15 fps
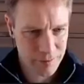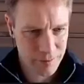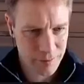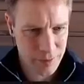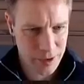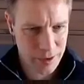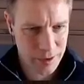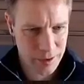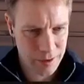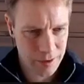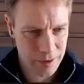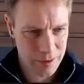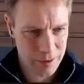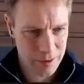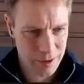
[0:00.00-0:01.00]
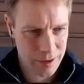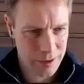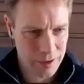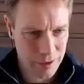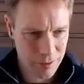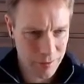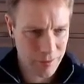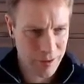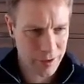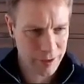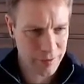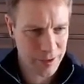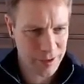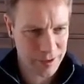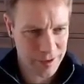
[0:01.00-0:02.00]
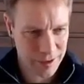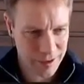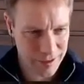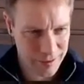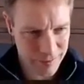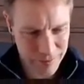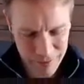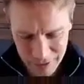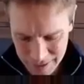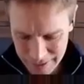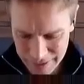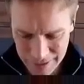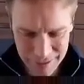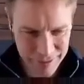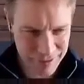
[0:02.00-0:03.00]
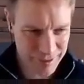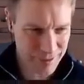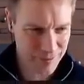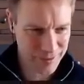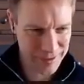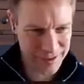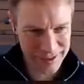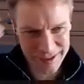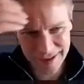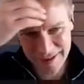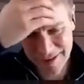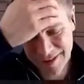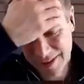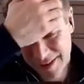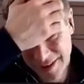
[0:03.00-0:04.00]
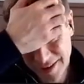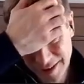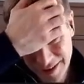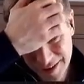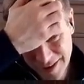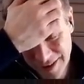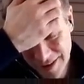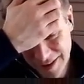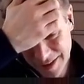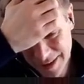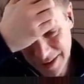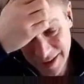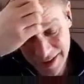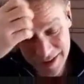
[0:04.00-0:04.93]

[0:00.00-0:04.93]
Because it's not running because I missed out commenting out that.